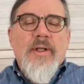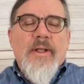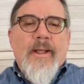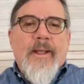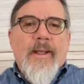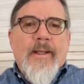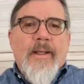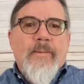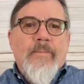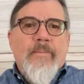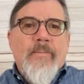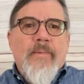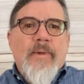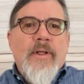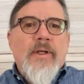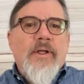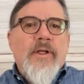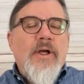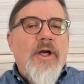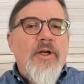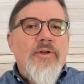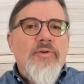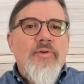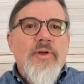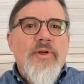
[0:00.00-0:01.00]
And in
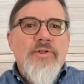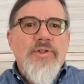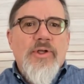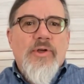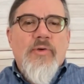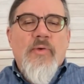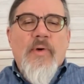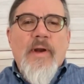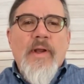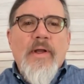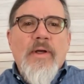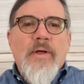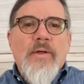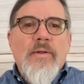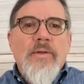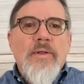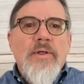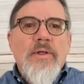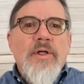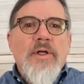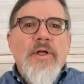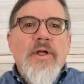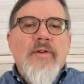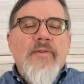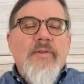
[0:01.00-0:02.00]
contrast to GRAIL,
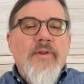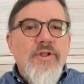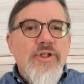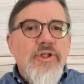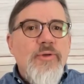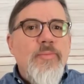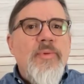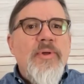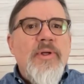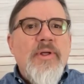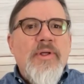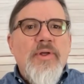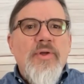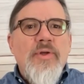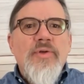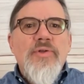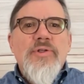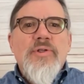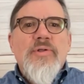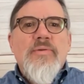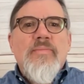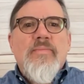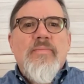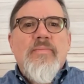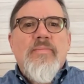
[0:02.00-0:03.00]
this is being used
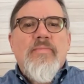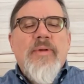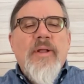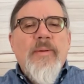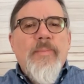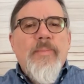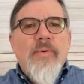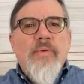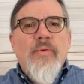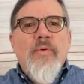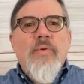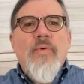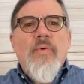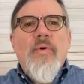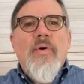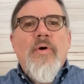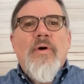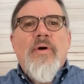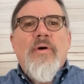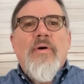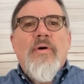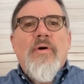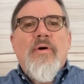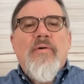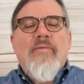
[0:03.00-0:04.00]
in people who
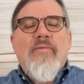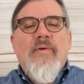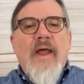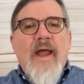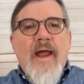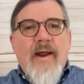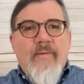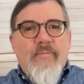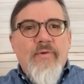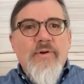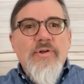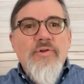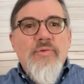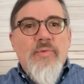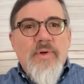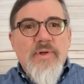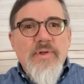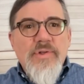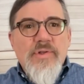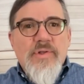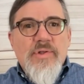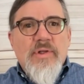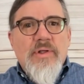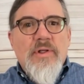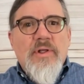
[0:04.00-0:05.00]
are of average
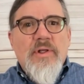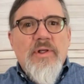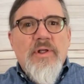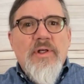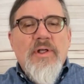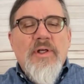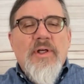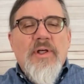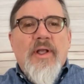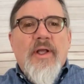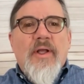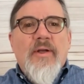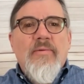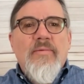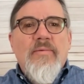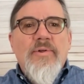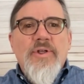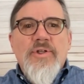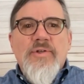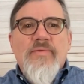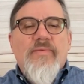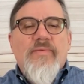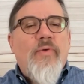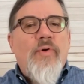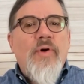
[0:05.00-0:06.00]
risk and
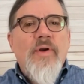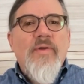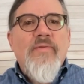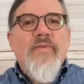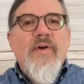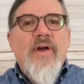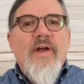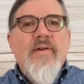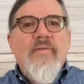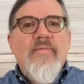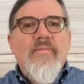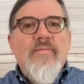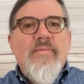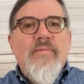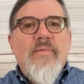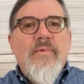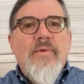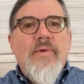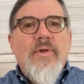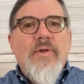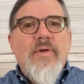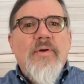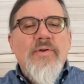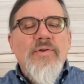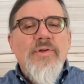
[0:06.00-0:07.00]
just 45
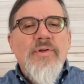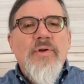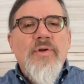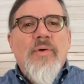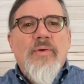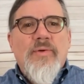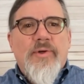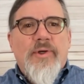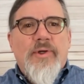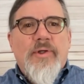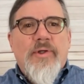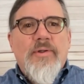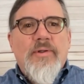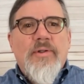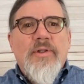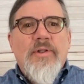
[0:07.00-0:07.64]
years and older.